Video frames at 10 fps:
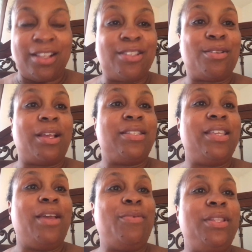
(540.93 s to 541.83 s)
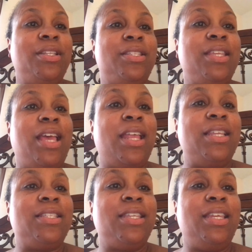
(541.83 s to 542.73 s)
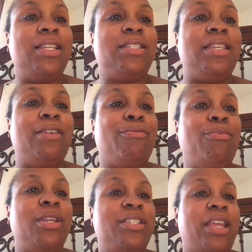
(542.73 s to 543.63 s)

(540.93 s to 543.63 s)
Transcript: So I said I wanted to see how this is, see if Wish